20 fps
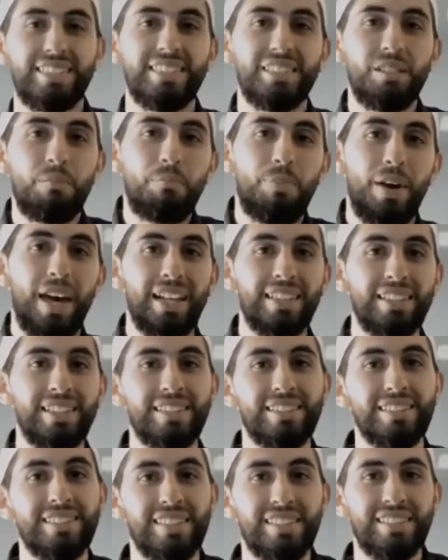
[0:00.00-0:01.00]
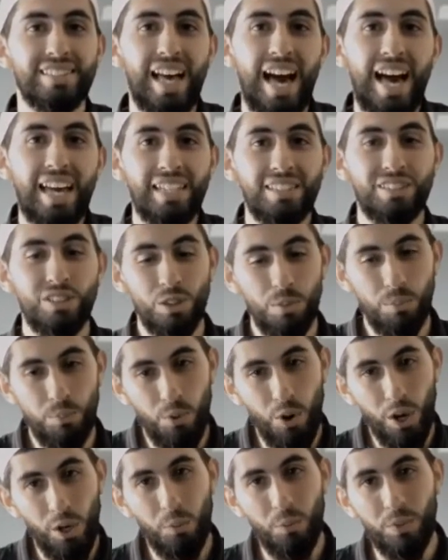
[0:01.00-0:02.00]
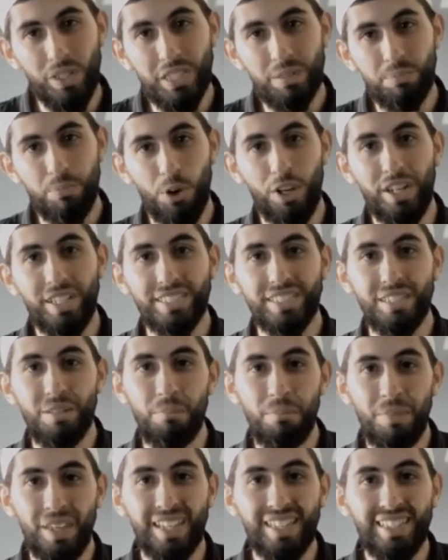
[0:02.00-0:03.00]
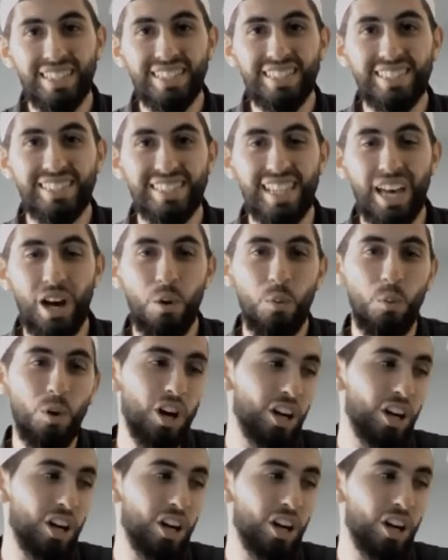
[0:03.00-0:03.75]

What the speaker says: is embedded into society to the point we'll exploit it to merely sell a